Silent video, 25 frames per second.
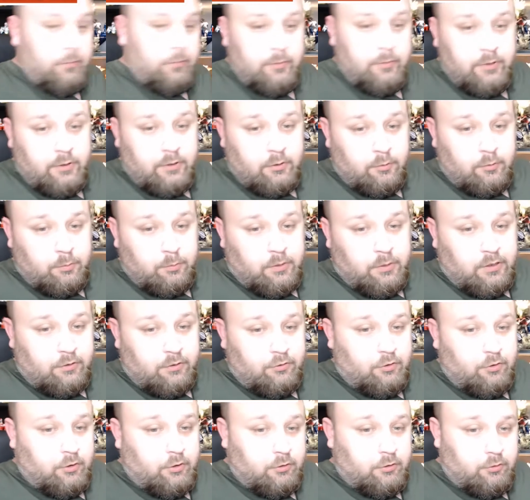of them in their
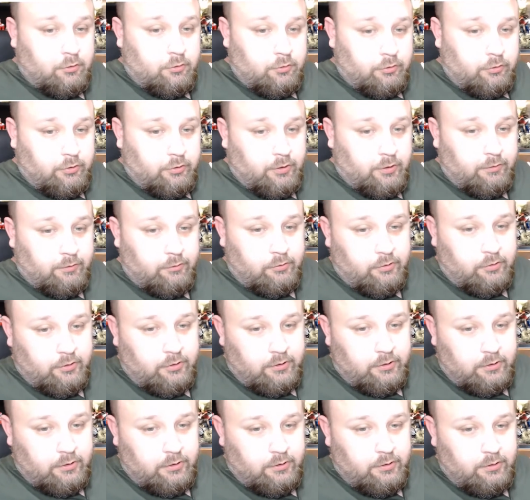box chargers.
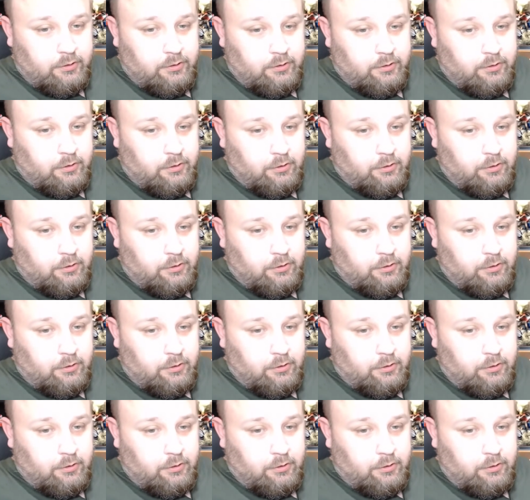Obviously, the